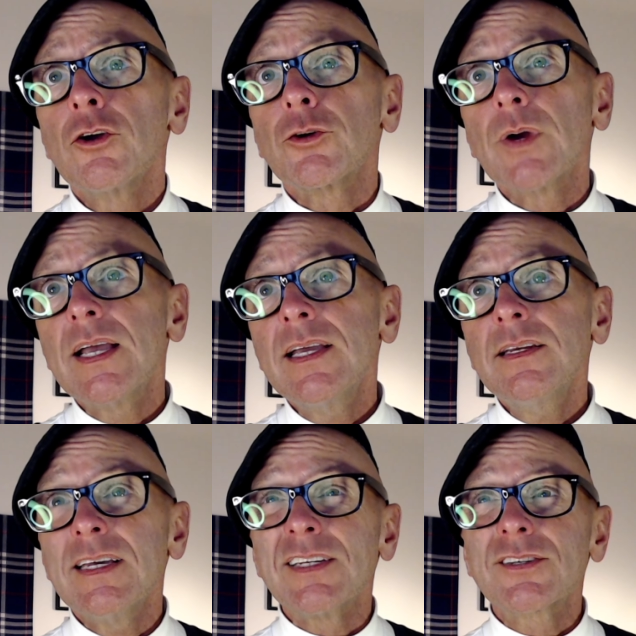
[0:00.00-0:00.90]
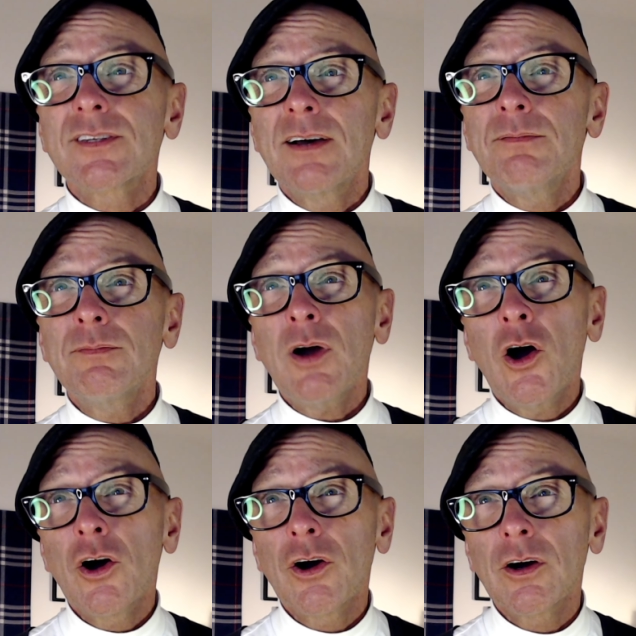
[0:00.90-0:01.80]
Grain in some
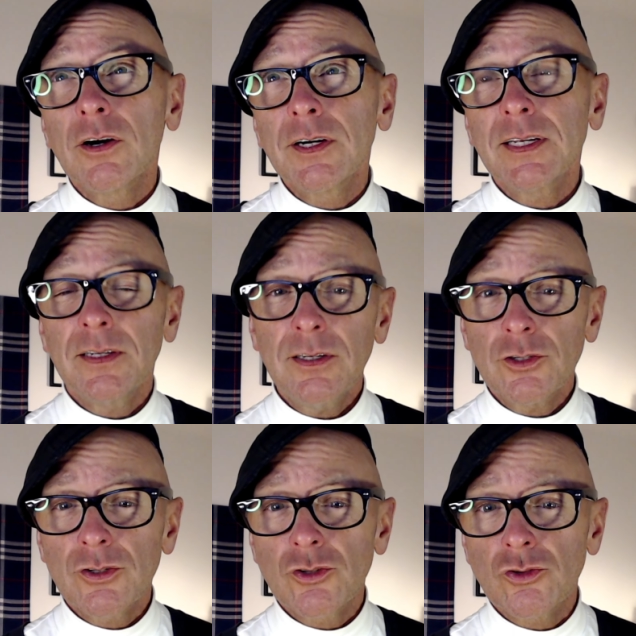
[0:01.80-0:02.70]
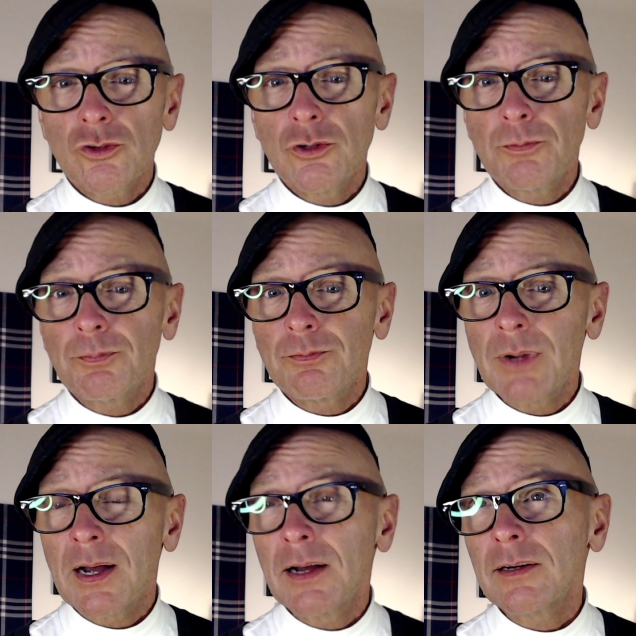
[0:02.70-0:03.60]
hearty soup.
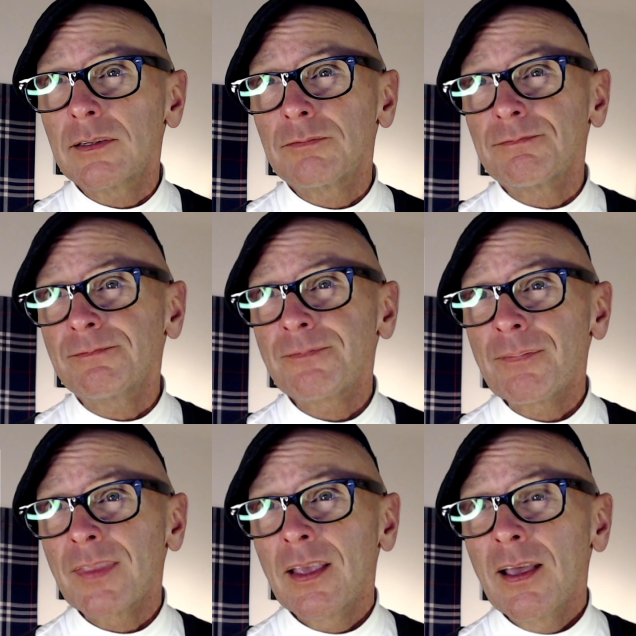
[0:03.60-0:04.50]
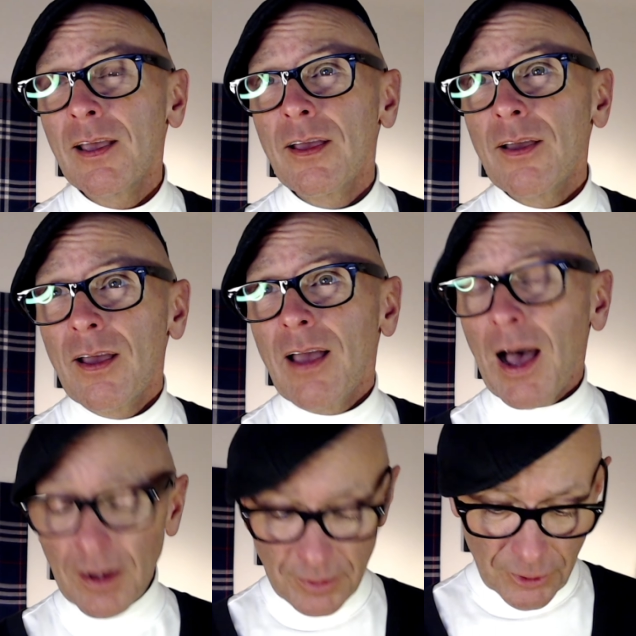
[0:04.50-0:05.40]
Um, I
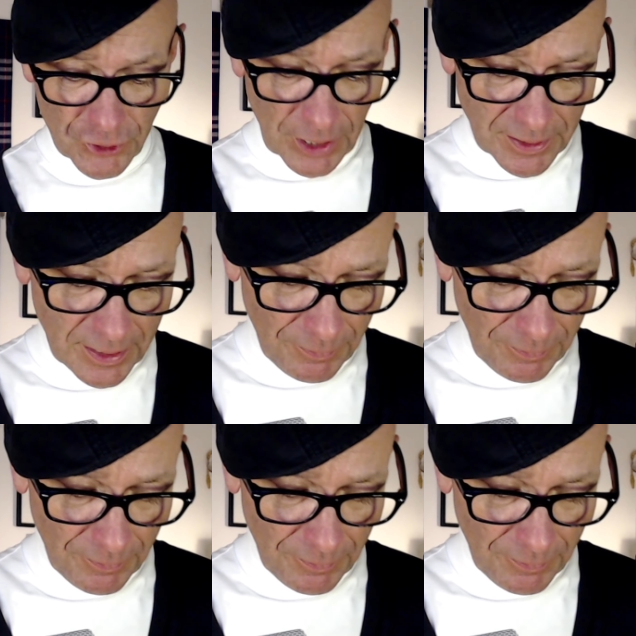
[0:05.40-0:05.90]
don't know, Shotzi.